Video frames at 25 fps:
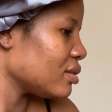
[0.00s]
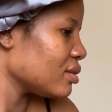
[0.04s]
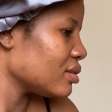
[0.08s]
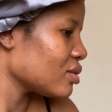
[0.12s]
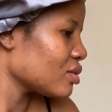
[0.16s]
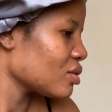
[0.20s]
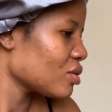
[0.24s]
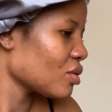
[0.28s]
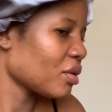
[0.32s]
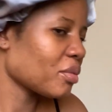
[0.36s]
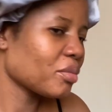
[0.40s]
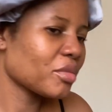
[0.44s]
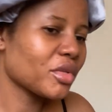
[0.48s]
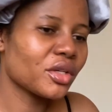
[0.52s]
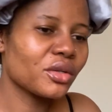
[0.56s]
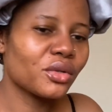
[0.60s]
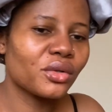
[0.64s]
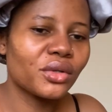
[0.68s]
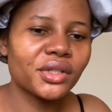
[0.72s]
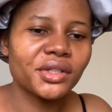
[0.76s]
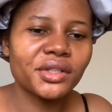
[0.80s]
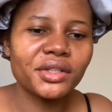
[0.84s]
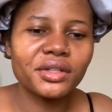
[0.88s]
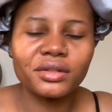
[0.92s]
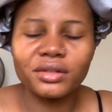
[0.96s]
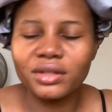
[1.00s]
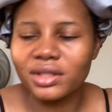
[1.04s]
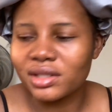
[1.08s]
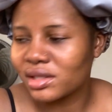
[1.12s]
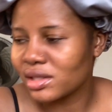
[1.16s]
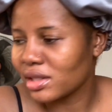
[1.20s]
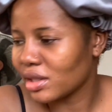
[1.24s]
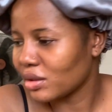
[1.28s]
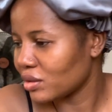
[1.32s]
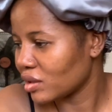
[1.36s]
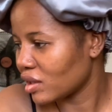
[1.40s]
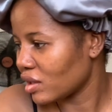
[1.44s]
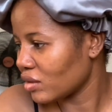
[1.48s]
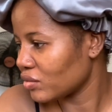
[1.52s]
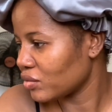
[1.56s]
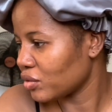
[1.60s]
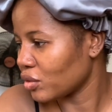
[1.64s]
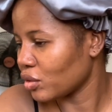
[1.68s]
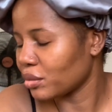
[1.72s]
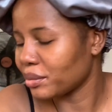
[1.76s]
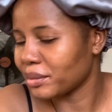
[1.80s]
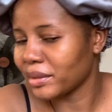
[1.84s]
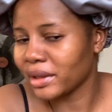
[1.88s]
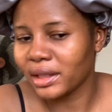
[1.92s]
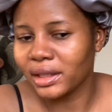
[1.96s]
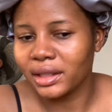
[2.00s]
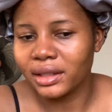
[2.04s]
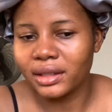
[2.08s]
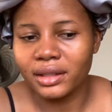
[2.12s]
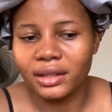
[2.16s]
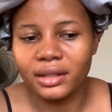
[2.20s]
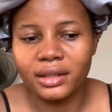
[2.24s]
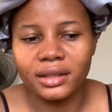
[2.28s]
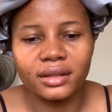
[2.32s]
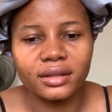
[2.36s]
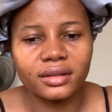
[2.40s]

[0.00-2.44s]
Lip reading: You know me going crazy. I'm looking for my